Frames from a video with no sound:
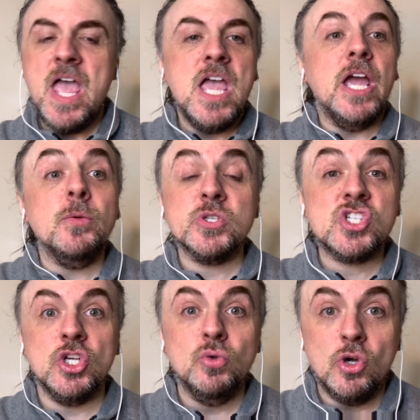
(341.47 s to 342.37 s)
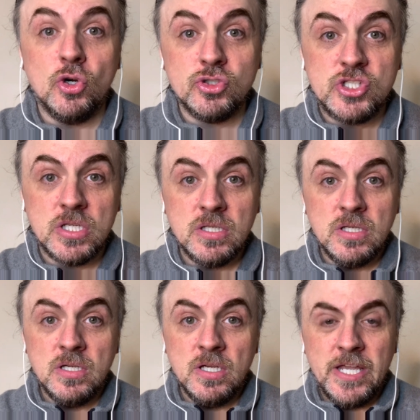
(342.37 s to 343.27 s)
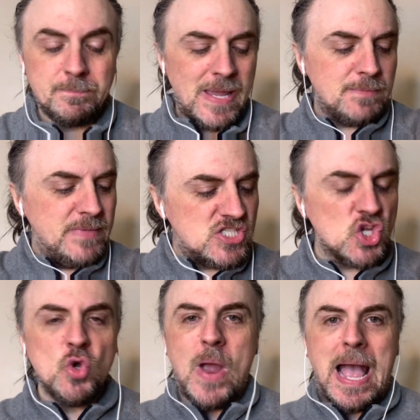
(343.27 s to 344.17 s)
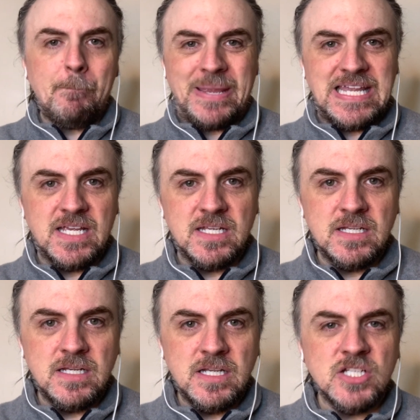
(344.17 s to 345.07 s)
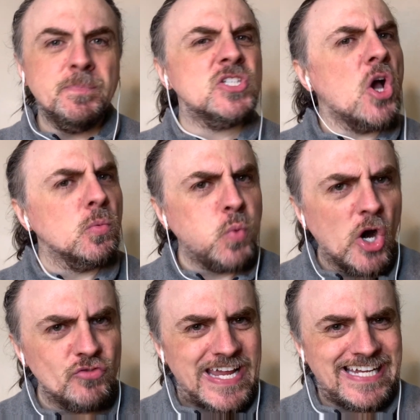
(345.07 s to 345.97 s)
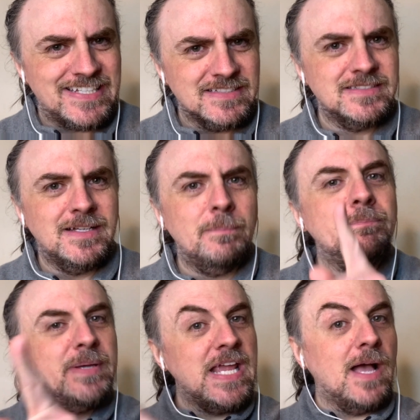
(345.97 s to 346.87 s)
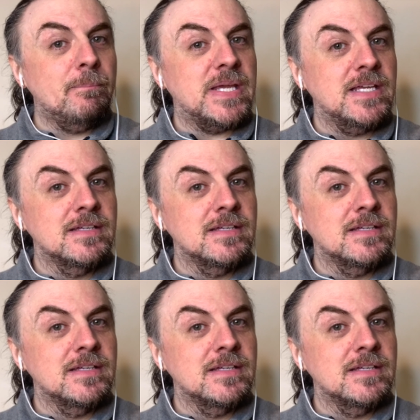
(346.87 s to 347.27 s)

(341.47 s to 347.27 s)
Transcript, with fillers: It was too good. It made me too happy. But don't worry. Be happy.